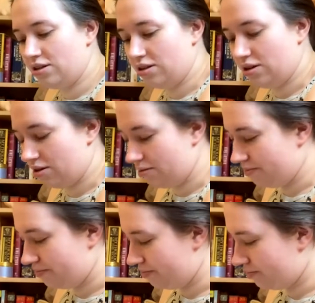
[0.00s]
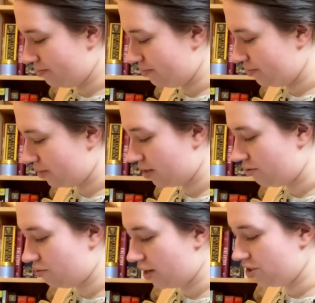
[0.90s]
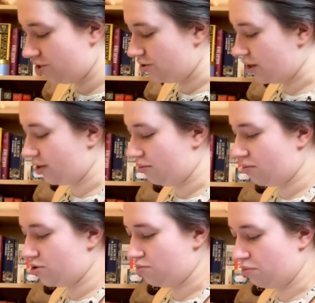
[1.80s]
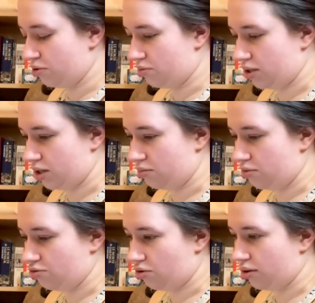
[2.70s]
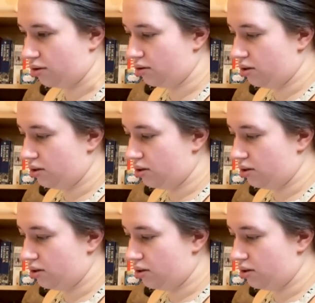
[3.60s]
I don't know why she drew it. I think we were just bored one day and we're drawing.